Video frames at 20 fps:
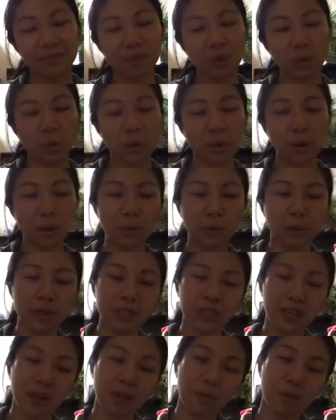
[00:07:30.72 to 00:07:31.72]
One more
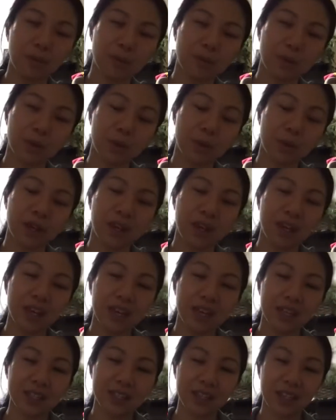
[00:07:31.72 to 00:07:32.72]
time before we
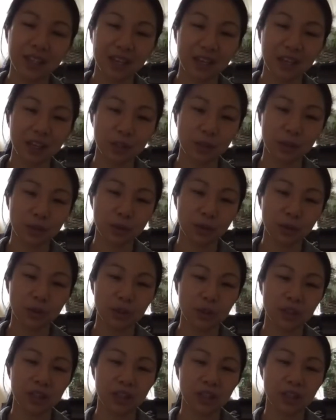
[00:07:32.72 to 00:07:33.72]
take that
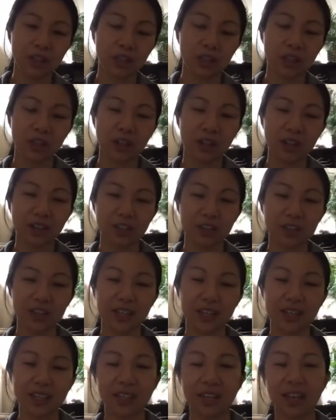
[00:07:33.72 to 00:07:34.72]
shoulder tension
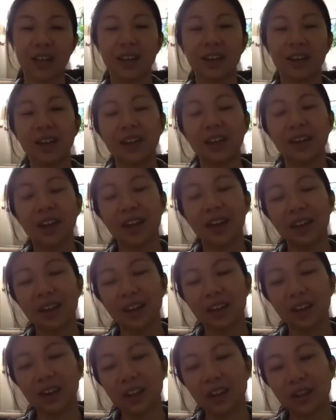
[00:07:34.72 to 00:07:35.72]
exercise again. Inhale that
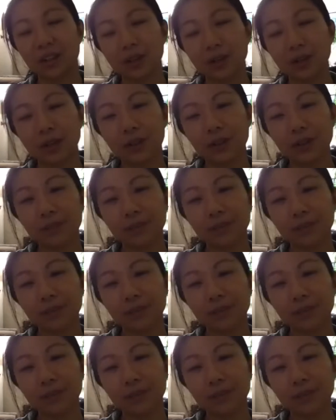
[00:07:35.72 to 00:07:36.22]
gratitude.